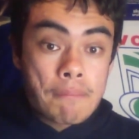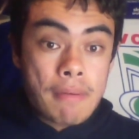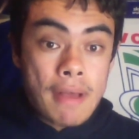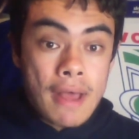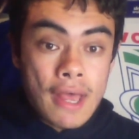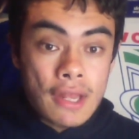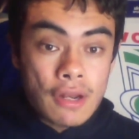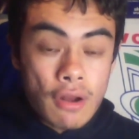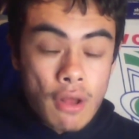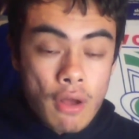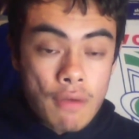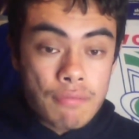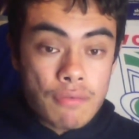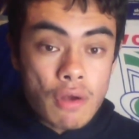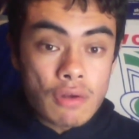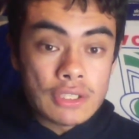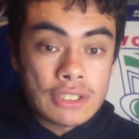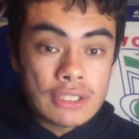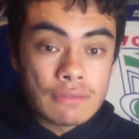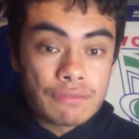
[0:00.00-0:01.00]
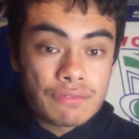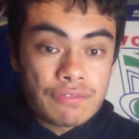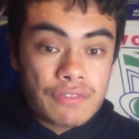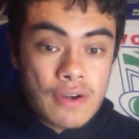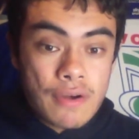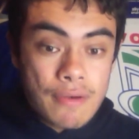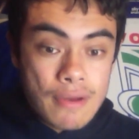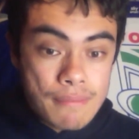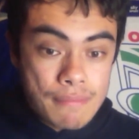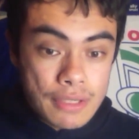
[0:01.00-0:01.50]
But I've got some
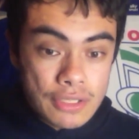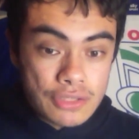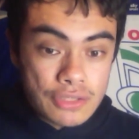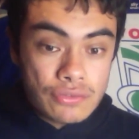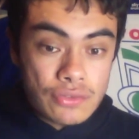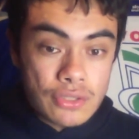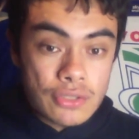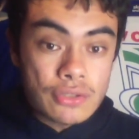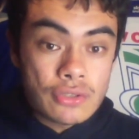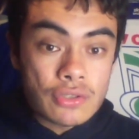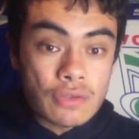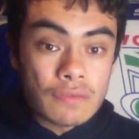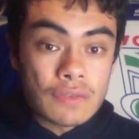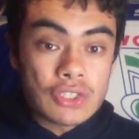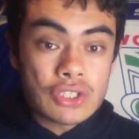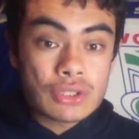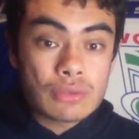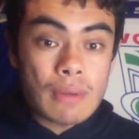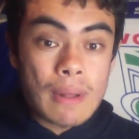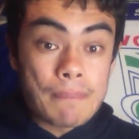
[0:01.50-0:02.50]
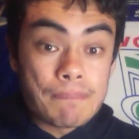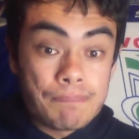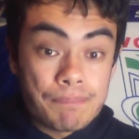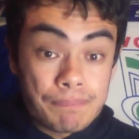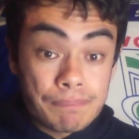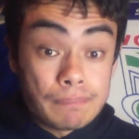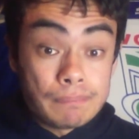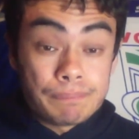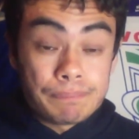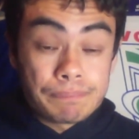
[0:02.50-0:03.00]
very mixed views on this one,